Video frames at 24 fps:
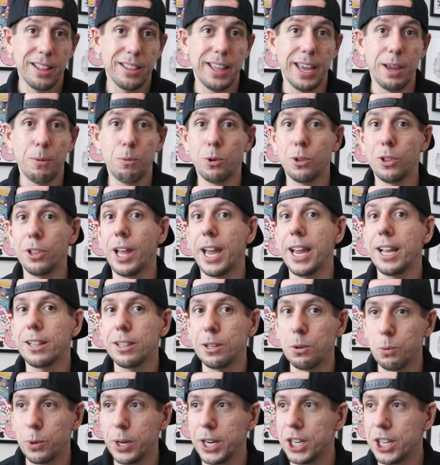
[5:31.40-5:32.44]
they will
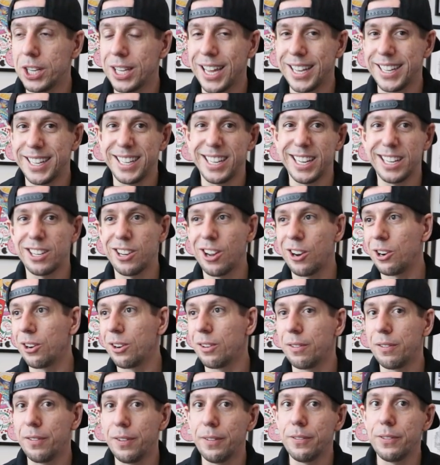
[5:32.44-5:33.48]
likely reach that
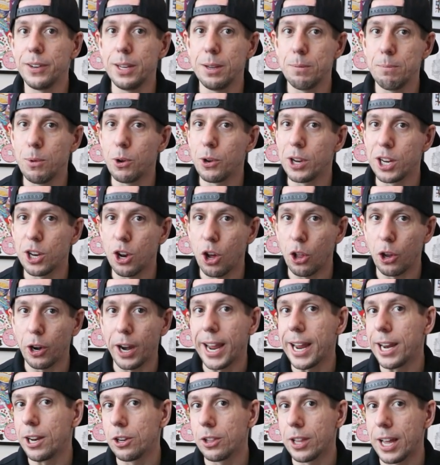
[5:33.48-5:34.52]
$650 million
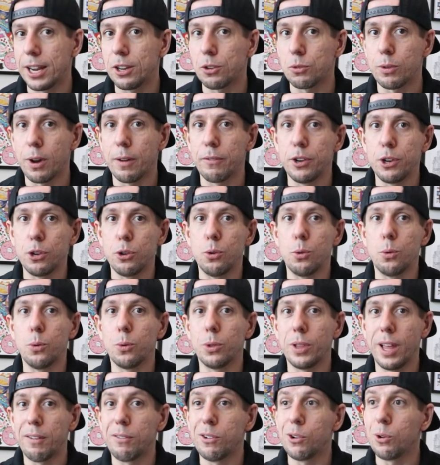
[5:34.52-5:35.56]
annualized revenue
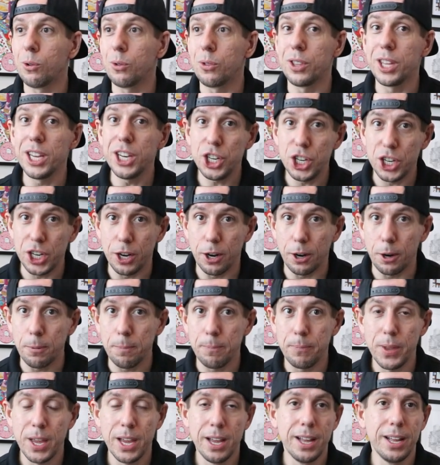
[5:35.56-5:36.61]
level this year,
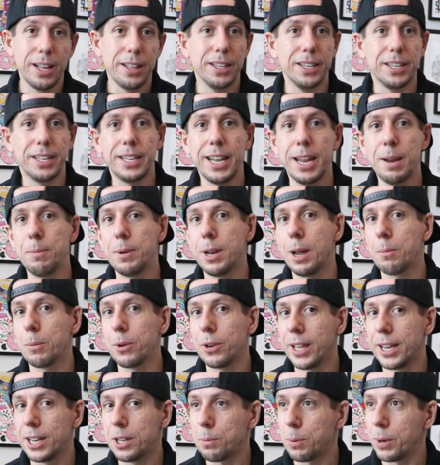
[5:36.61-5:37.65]
the same
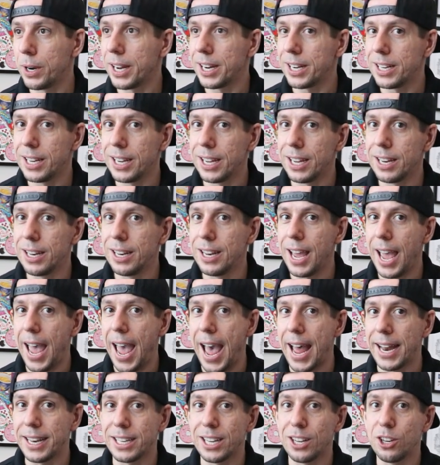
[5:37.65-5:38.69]
number that's predicted
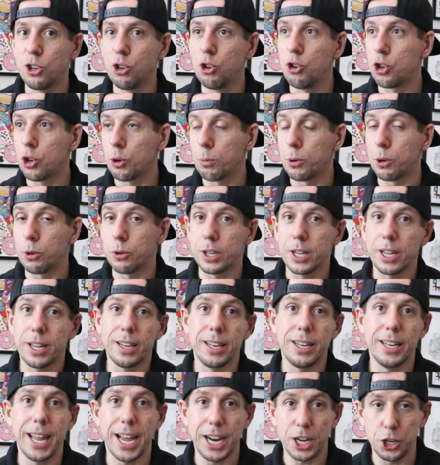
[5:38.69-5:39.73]
at Nutrabolt
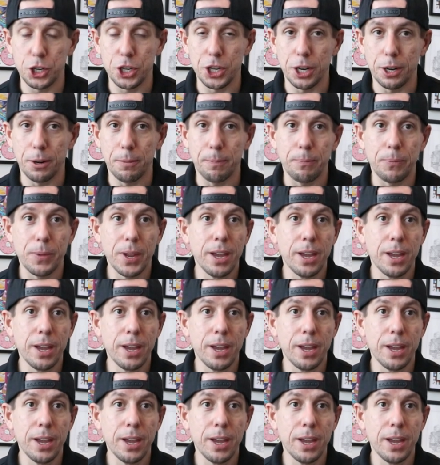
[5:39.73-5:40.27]
next year.